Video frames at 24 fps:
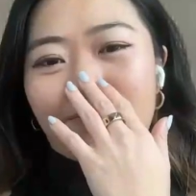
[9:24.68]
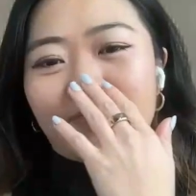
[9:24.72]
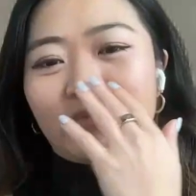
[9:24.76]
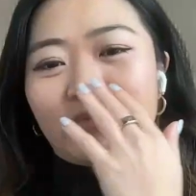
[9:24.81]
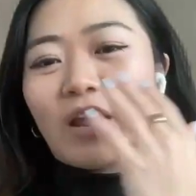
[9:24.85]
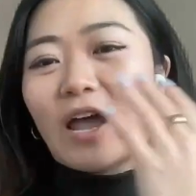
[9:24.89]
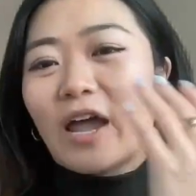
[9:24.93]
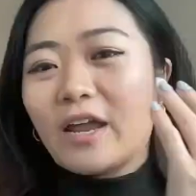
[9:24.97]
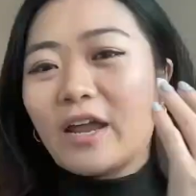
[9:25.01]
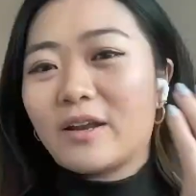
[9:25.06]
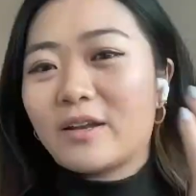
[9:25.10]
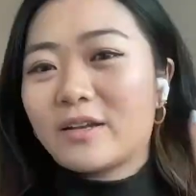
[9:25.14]

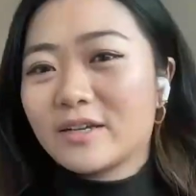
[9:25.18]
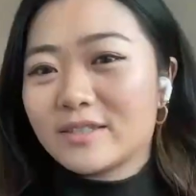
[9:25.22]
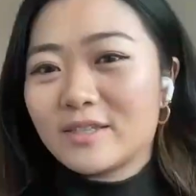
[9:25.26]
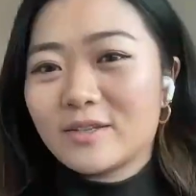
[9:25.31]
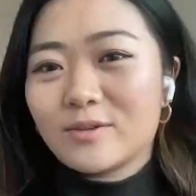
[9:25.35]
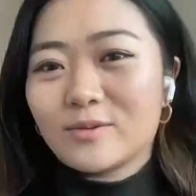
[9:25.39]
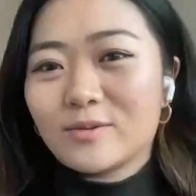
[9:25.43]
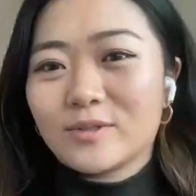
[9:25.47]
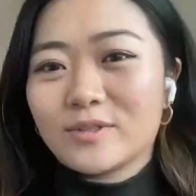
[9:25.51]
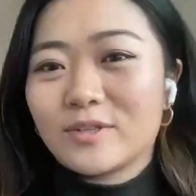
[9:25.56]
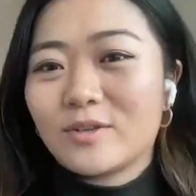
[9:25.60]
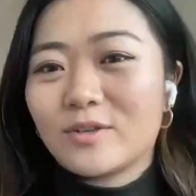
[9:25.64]
night because
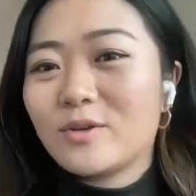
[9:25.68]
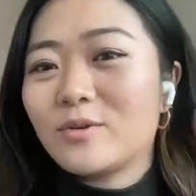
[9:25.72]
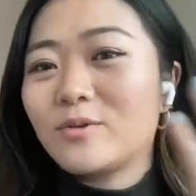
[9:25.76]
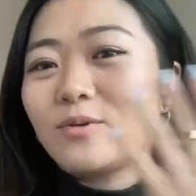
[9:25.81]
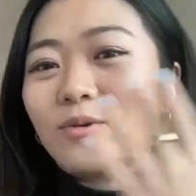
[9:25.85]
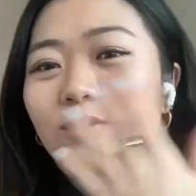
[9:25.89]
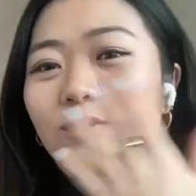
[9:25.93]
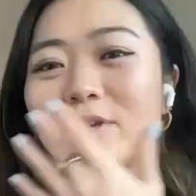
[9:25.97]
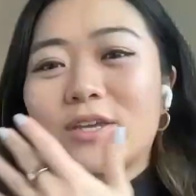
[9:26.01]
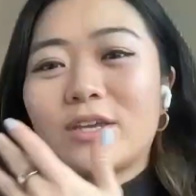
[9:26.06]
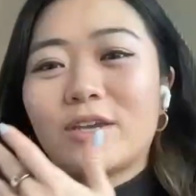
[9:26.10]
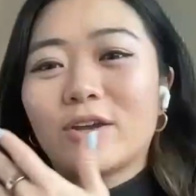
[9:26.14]
it was you
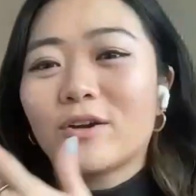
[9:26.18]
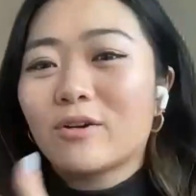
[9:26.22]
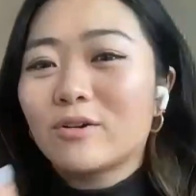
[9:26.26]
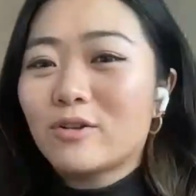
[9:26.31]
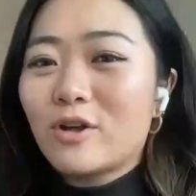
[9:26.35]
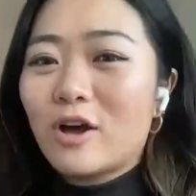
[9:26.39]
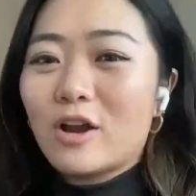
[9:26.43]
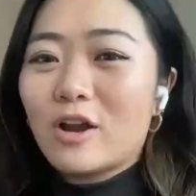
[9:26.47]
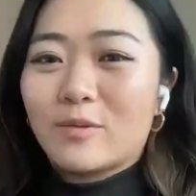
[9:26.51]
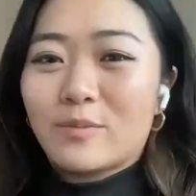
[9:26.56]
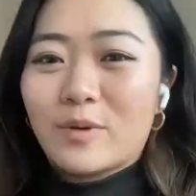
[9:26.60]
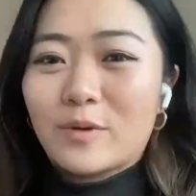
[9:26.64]
hear a
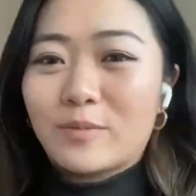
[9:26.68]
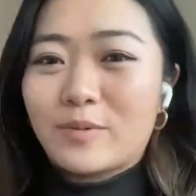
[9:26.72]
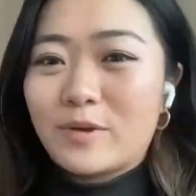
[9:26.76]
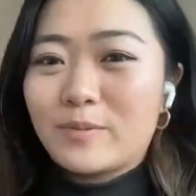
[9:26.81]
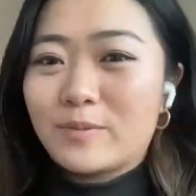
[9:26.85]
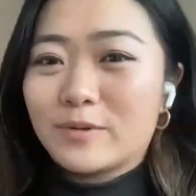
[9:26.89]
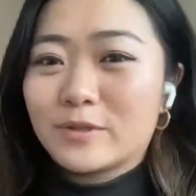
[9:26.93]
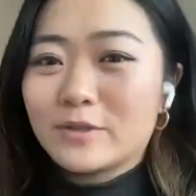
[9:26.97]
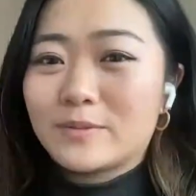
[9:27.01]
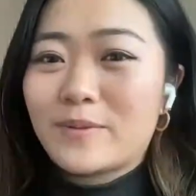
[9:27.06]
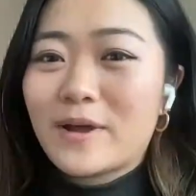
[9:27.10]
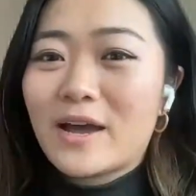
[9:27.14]
lot about
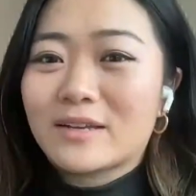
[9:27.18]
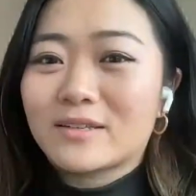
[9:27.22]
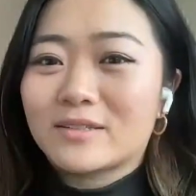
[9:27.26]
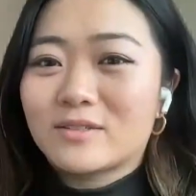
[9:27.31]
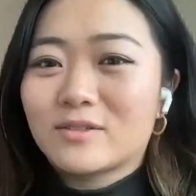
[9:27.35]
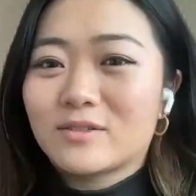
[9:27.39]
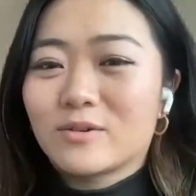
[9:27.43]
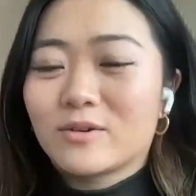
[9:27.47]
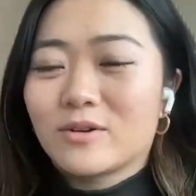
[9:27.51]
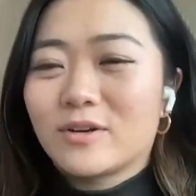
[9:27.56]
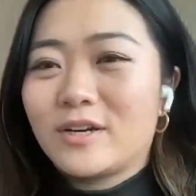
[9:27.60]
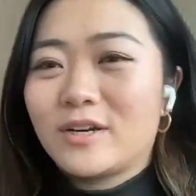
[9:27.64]
people's
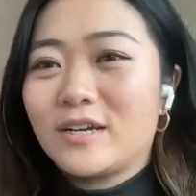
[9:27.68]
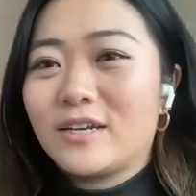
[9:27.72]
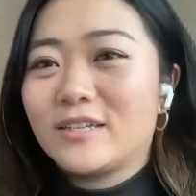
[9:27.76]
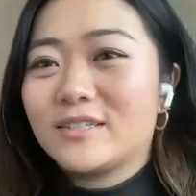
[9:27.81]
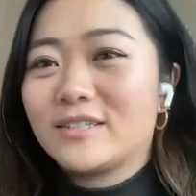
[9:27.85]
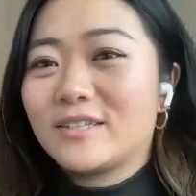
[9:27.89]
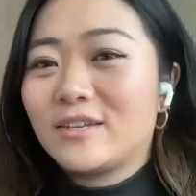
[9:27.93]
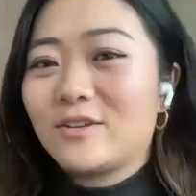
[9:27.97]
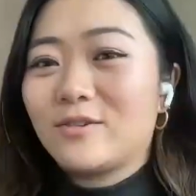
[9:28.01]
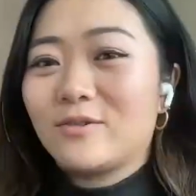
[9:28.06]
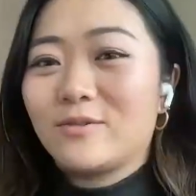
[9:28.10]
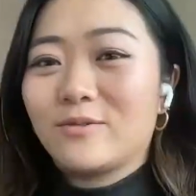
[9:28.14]
backstories
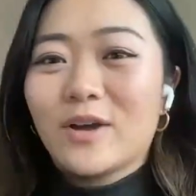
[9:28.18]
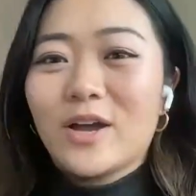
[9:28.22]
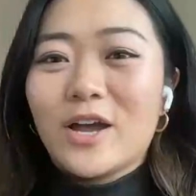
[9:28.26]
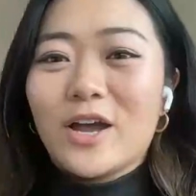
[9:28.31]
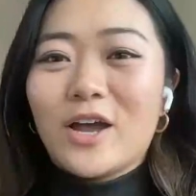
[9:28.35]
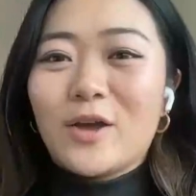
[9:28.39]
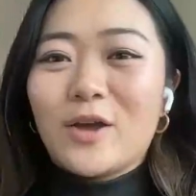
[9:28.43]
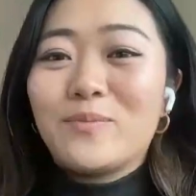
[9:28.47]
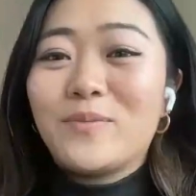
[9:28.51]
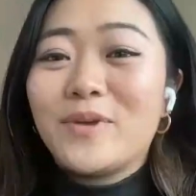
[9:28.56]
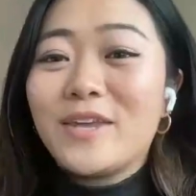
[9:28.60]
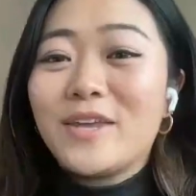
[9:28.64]
and you
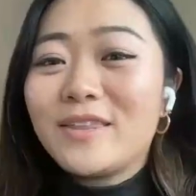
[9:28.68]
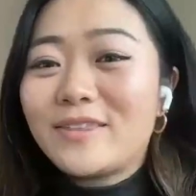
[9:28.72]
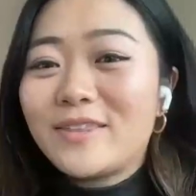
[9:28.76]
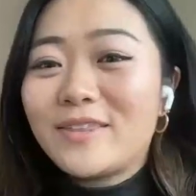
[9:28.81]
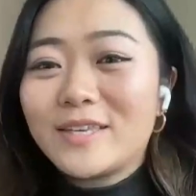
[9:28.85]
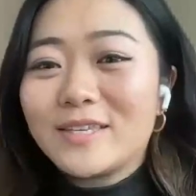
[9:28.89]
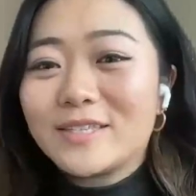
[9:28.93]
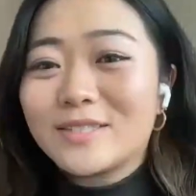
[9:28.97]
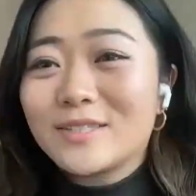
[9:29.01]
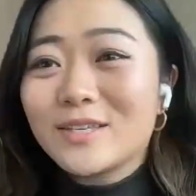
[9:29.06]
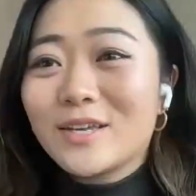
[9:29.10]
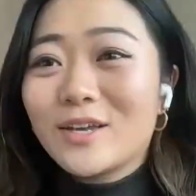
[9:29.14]
meet
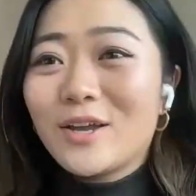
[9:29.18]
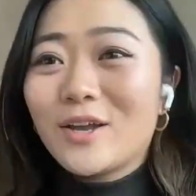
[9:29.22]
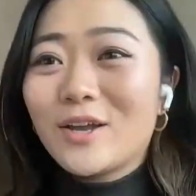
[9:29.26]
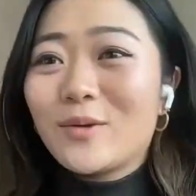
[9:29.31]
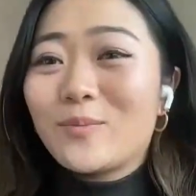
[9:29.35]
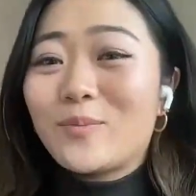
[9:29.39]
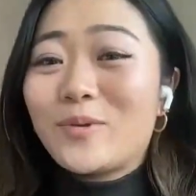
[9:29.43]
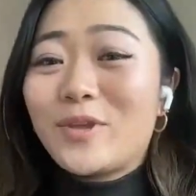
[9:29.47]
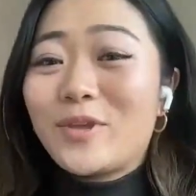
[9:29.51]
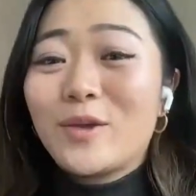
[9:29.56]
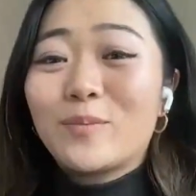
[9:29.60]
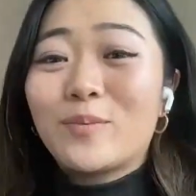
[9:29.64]
these
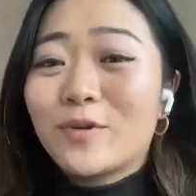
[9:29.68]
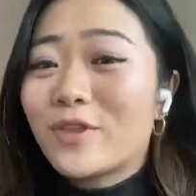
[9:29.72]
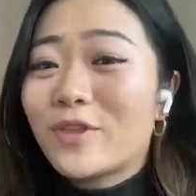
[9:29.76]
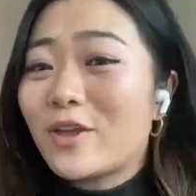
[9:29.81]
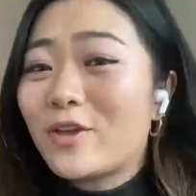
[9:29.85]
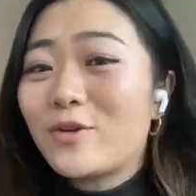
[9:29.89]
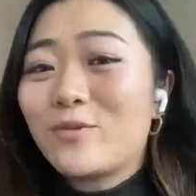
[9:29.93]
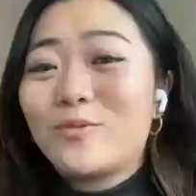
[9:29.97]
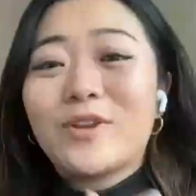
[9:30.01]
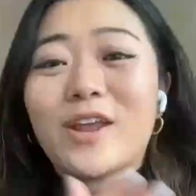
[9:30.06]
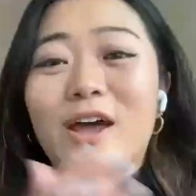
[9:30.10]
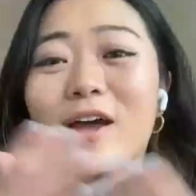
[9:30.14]
people that
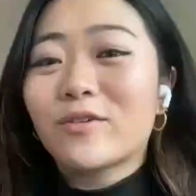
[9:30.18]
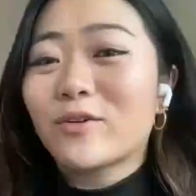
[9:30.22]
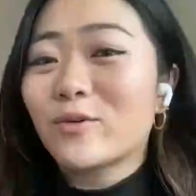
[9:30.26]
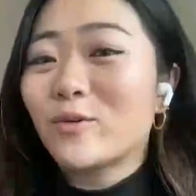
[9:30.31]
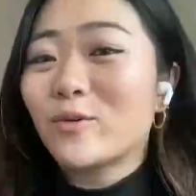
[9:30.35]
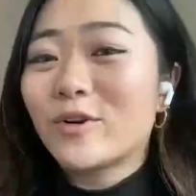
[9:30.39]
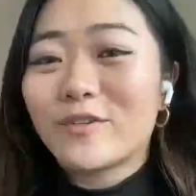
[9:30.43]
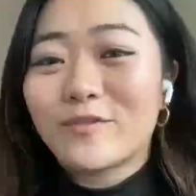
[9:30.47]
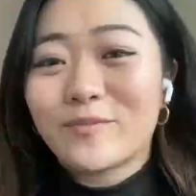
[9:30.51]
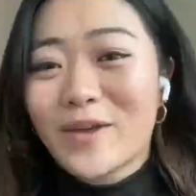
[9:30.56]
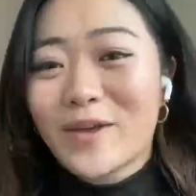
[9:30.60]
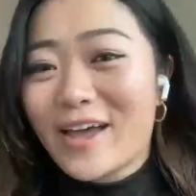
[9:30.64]
you never
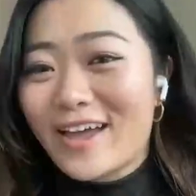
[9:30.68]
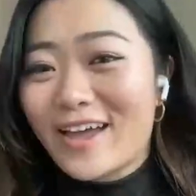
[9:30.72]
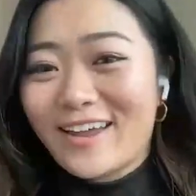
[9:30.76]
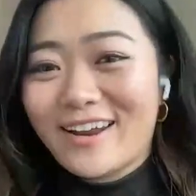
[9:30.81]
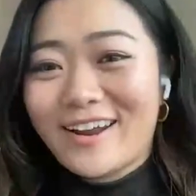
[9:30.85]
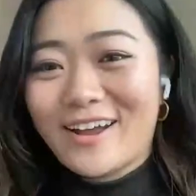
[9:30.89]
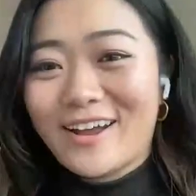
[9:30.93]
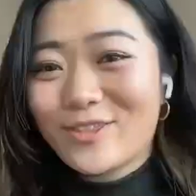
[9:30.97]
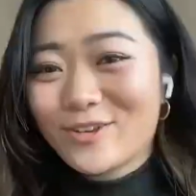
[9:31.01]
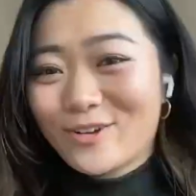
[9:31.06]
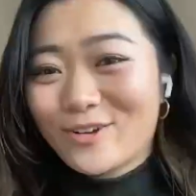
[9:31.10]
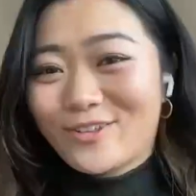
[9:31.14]
would have met
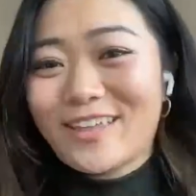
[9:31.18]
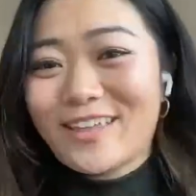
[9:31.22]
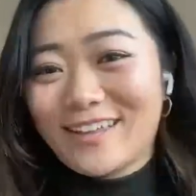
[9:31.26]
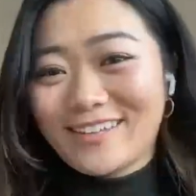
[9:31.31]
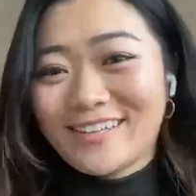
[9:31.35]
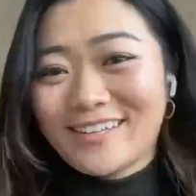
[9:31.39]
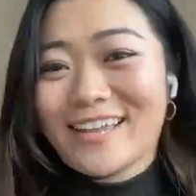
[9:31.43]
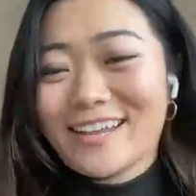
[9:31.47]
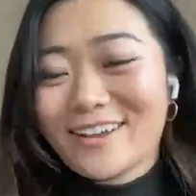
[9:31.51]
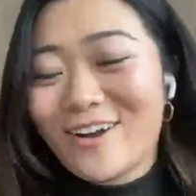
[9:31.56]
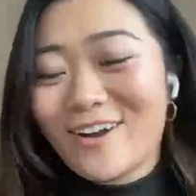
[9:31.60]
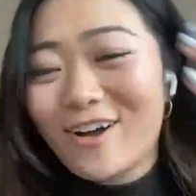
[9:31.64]
other than
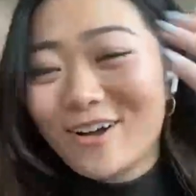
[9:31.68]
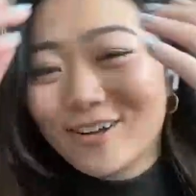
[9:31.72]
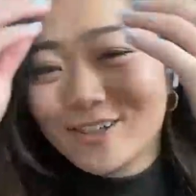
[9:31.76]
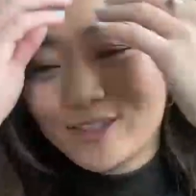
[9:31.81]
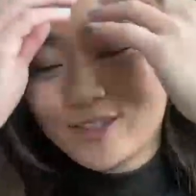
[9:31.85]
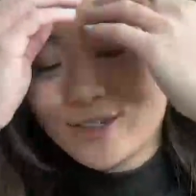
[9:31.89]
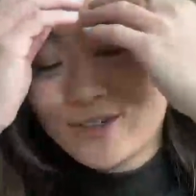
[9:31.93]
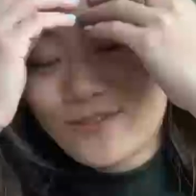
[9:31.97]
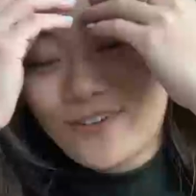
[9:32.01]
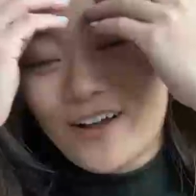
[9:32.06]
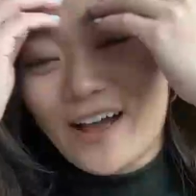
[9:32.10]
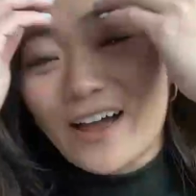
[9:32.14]
like on
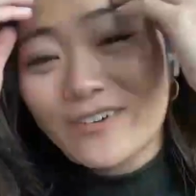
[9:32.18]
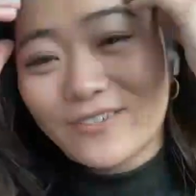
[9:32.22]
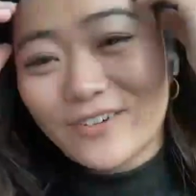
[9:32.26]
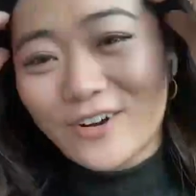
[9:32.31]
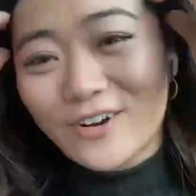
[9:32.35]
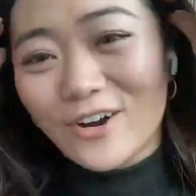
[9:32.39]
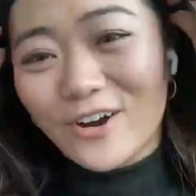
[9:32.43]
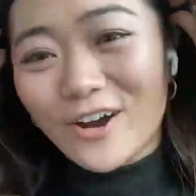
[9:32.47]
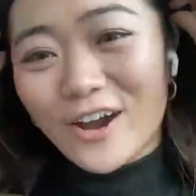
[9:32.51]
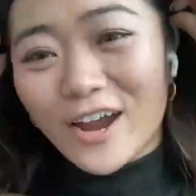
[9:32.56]
Survivor.